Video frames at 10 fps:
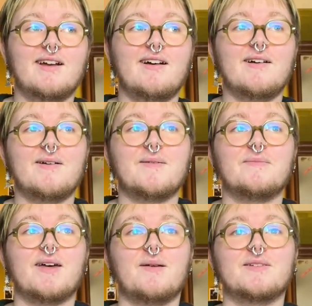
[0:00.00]

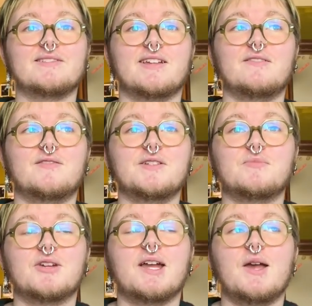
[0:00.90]
I'm excited for
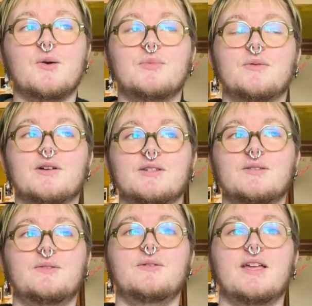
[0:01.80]
spring. I hope you are
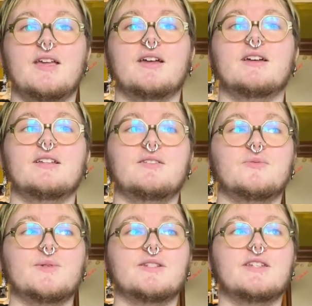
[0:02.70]
too. And
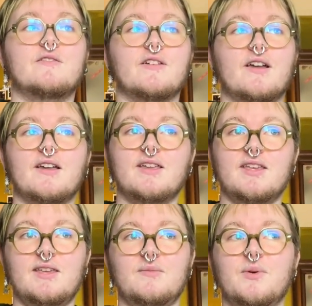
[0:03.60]
we'll see if I
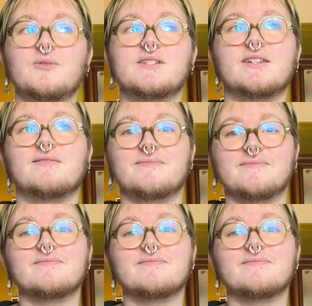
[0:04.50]
keep posting.